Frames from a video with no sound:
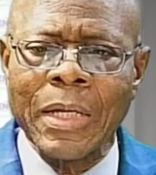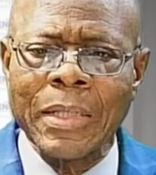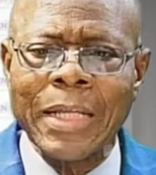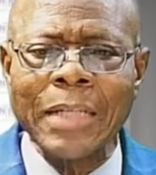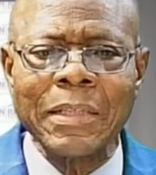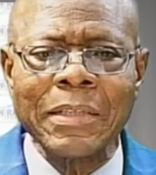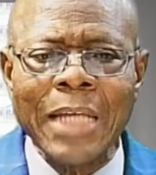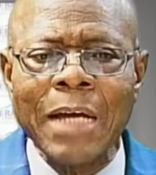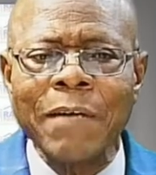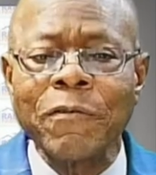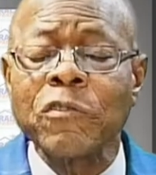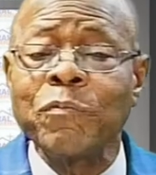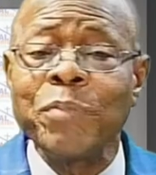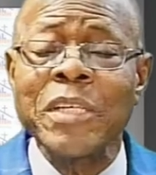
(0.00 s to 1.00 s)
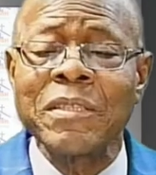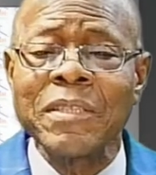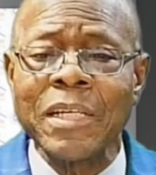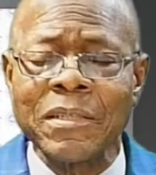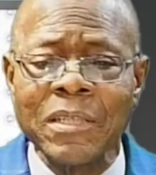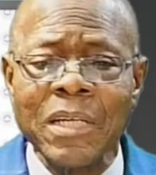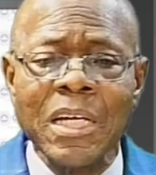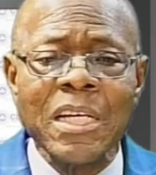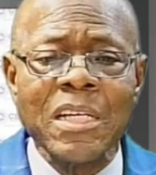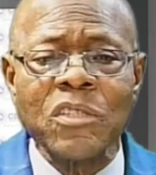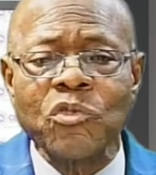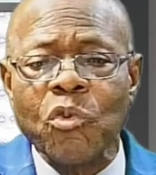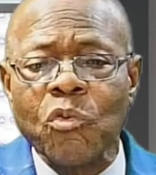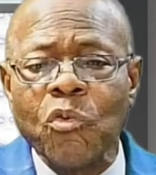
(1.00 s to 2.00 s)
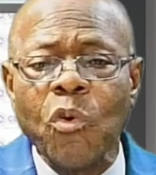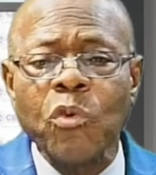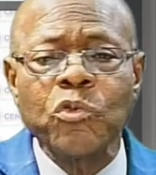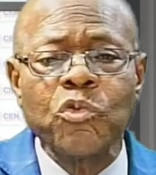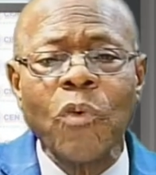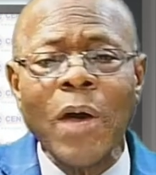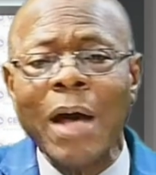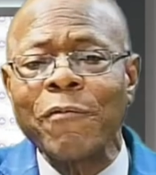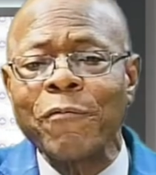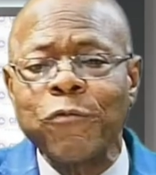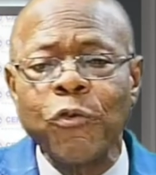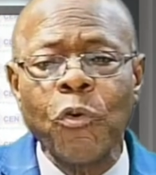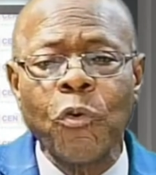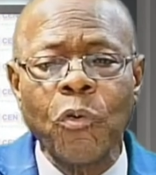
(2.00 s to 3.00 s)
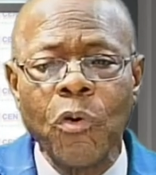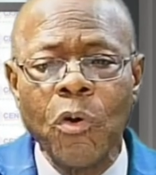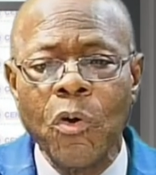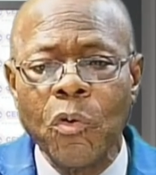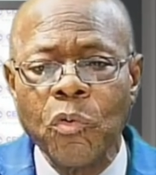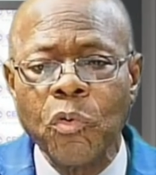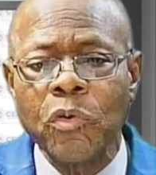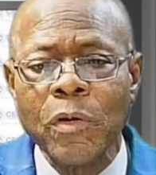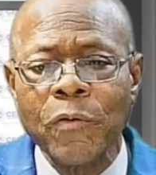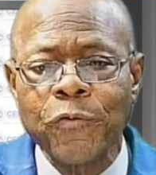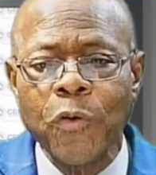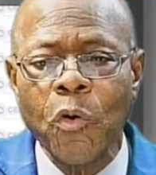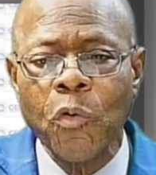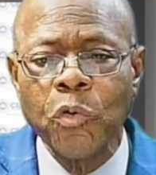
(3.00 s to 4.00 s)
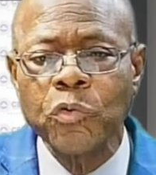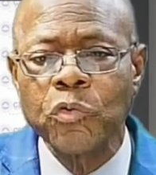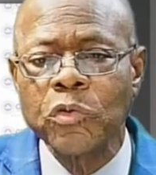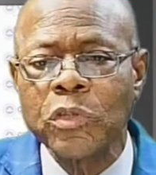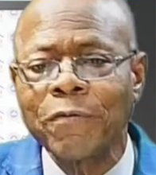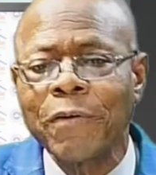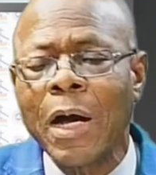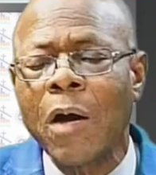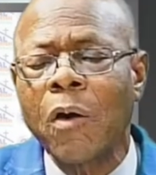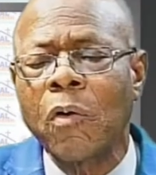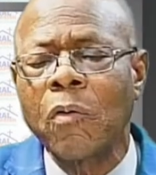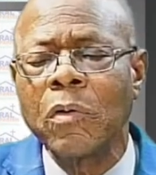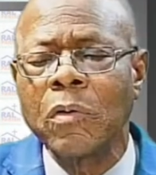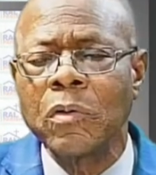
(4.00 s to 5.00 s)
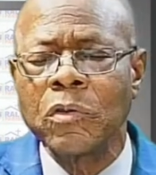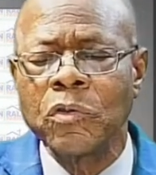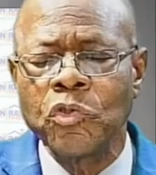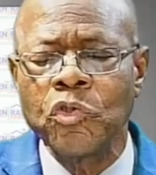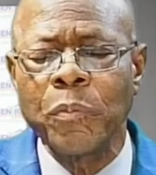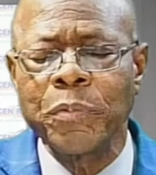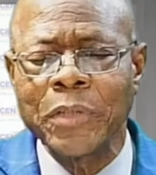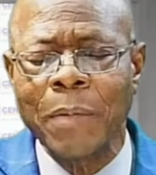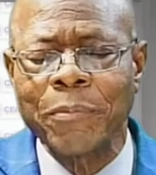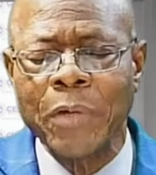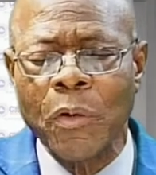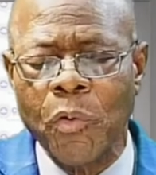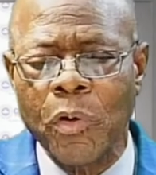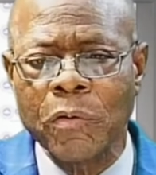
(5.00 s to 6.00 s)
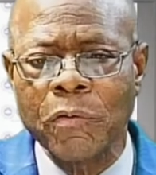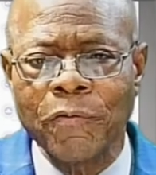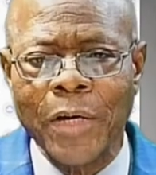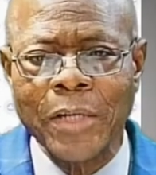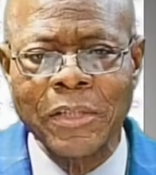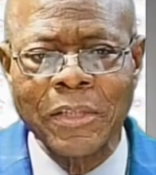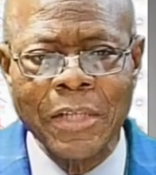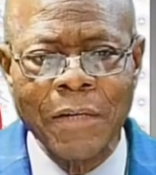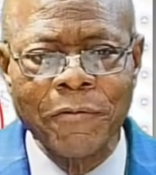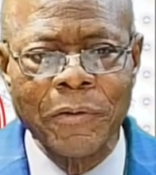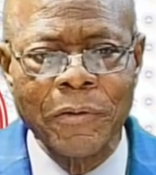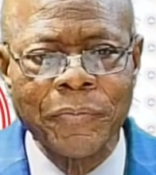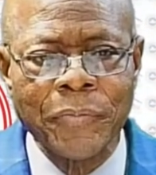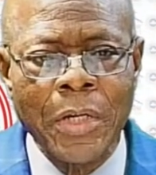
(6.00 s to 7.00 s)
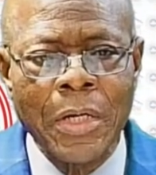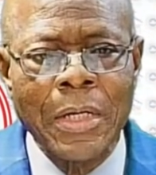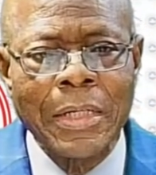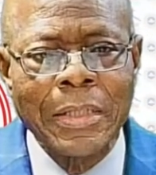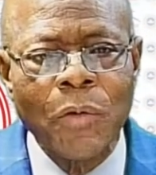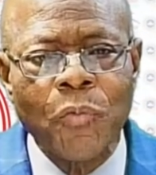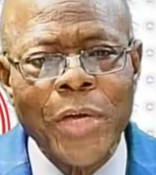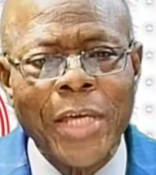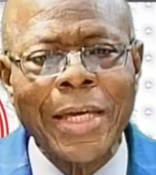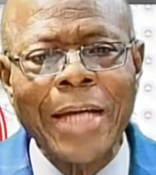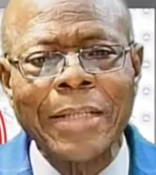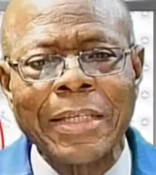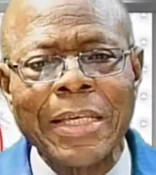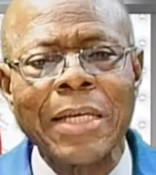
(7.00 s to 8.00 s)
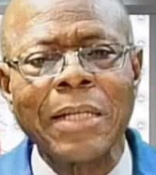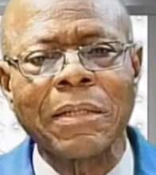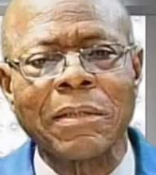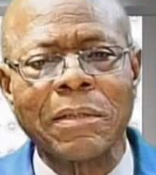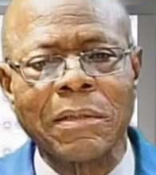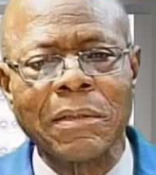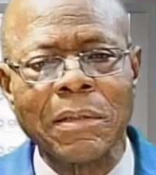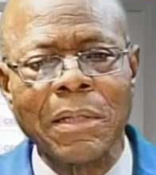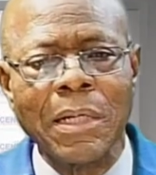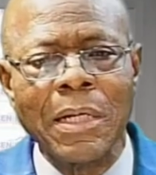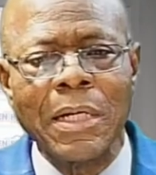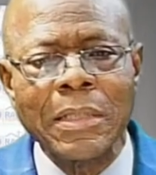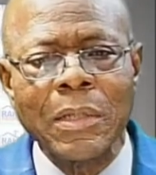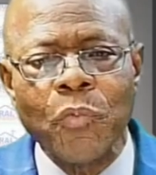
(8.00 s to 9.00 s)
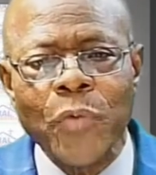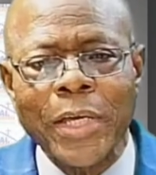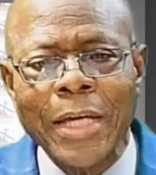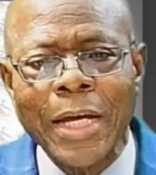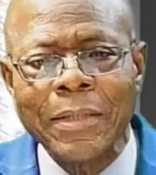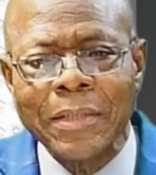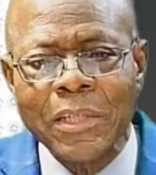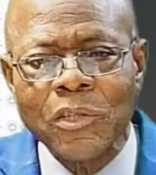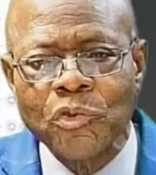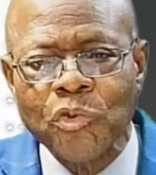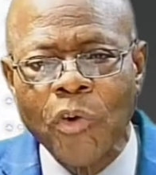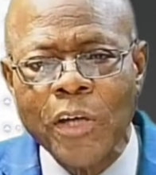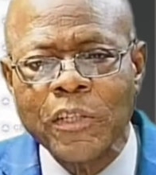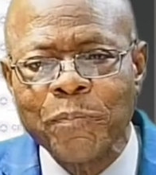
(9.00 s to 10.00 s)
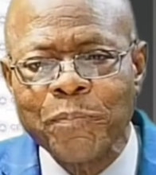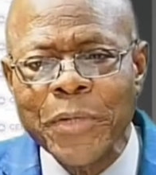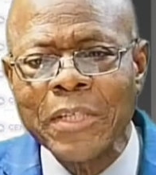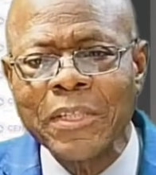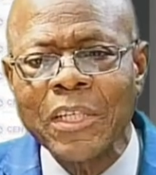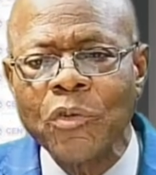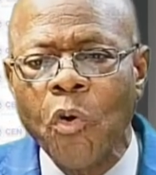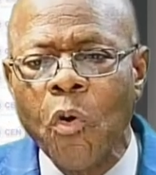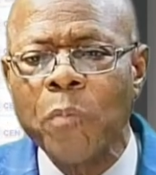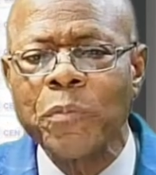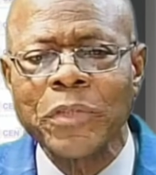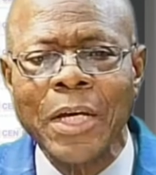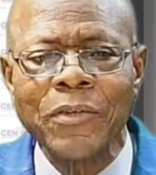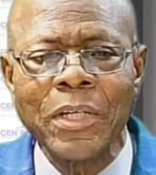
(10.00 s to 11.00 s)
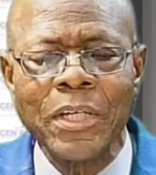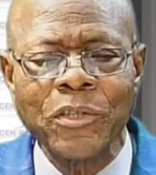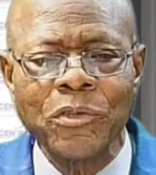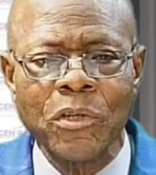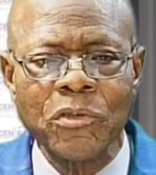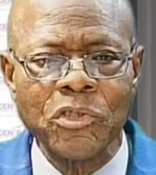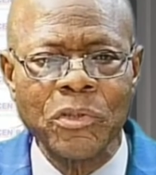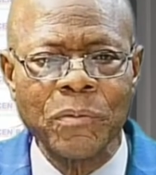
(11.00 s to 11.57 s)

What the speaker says: that the devil's business is to go through and fro looking for who to devour. Job chapter 1 verse 7. The wicked kills. The wicked destroys peace in homes and relationships.